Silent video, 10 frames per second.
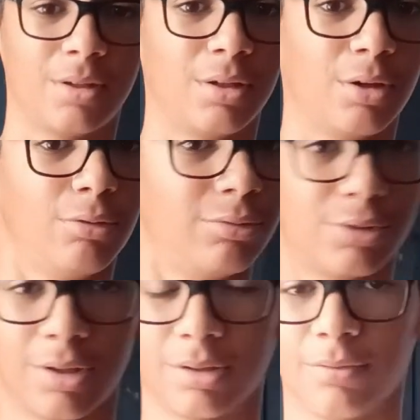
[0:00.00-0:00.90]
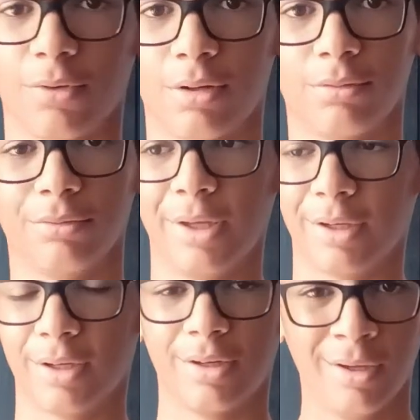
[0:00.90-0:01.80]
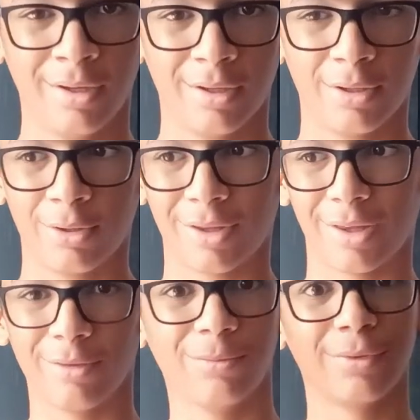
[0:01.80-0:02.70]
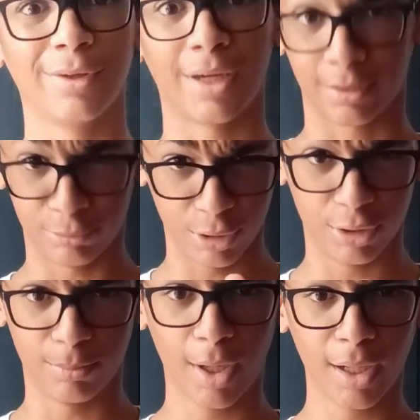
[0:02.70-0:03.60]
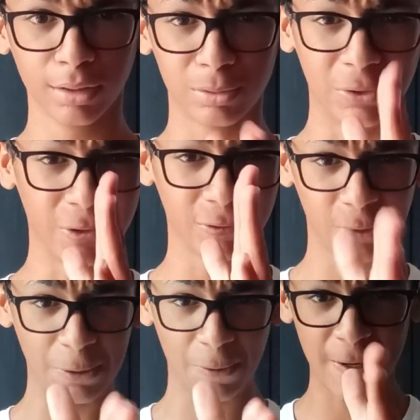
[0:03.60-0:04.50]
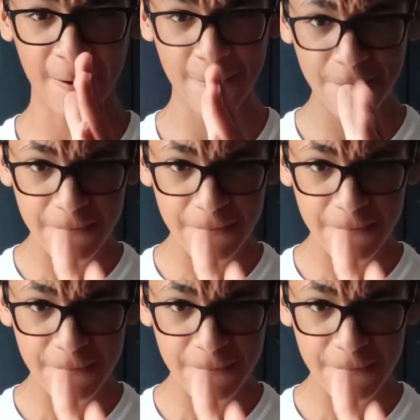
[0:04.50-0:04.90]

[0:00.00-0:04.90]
No tricks involved. Like, okay, hopefully I can read your mind through the screen right now,